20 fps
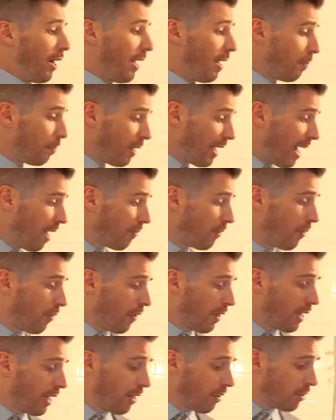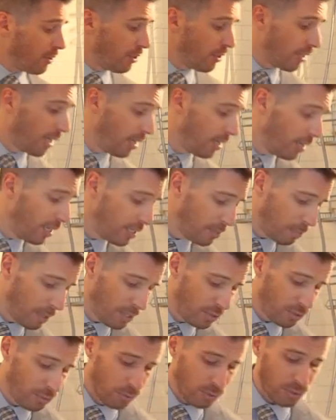head, but everything else, you got a nice
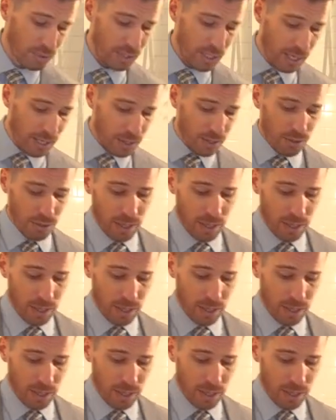pedestal sink,